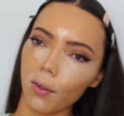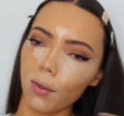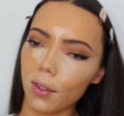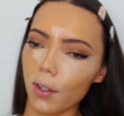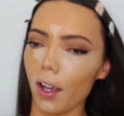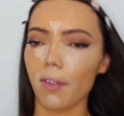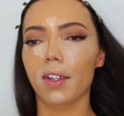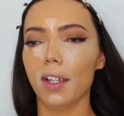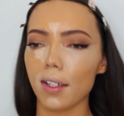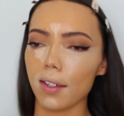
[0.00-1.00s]
Also, I feel
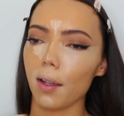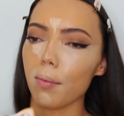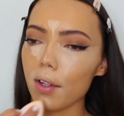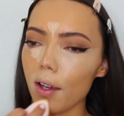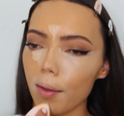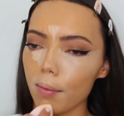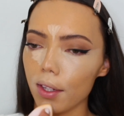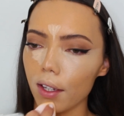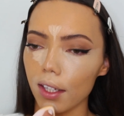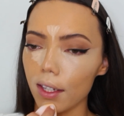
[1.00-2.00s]
like sometimes
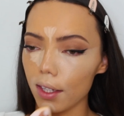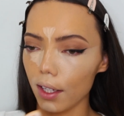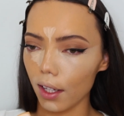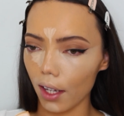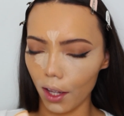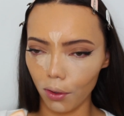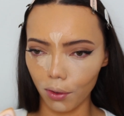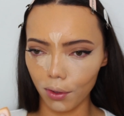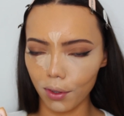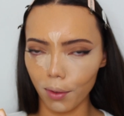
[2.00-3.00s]
the concealer can
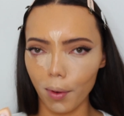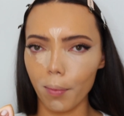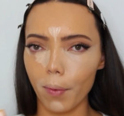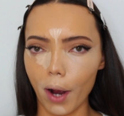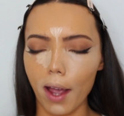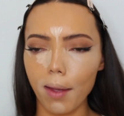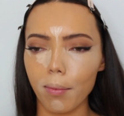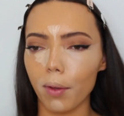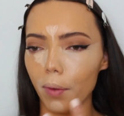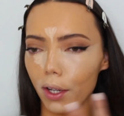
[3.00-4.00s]
look super bright,
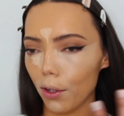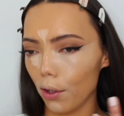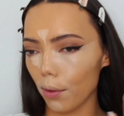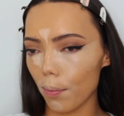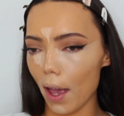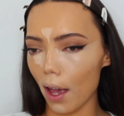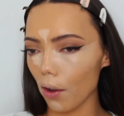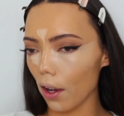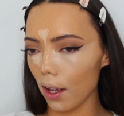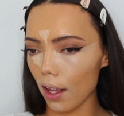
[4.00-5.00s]
but when you
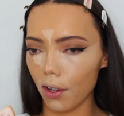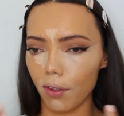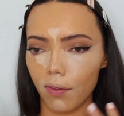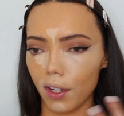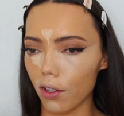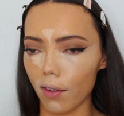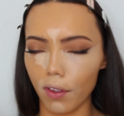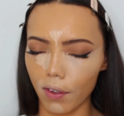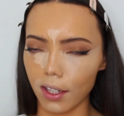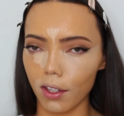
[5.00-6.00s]
powder and you finish off
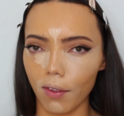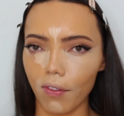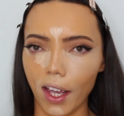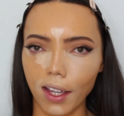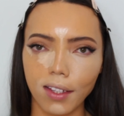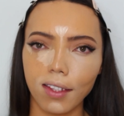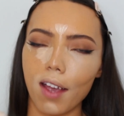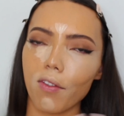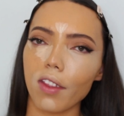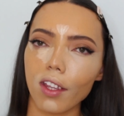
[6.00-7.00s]
the rest of your face,
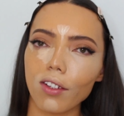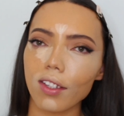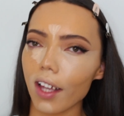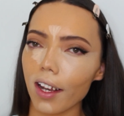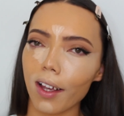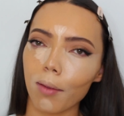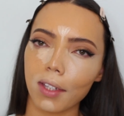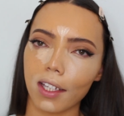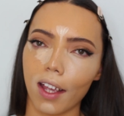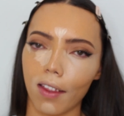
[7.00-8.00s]
everything just kind of comes
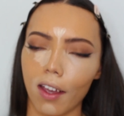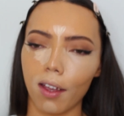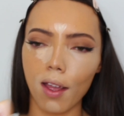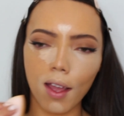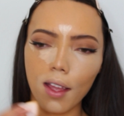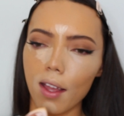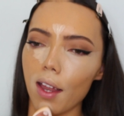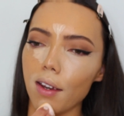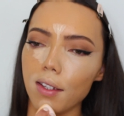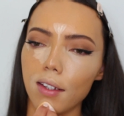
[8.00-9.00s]
together and
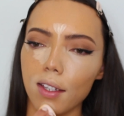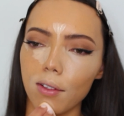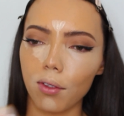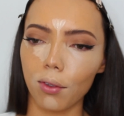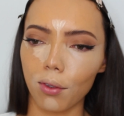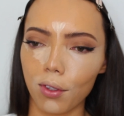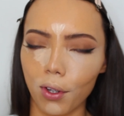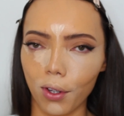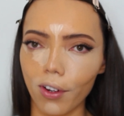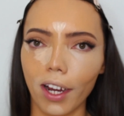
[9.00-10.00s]
it doesn't look
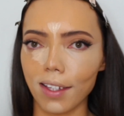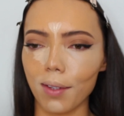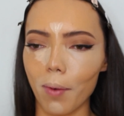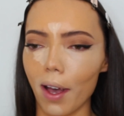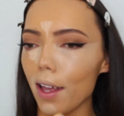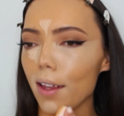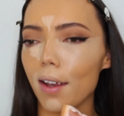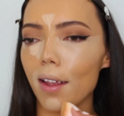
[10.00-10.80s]
too crazy white.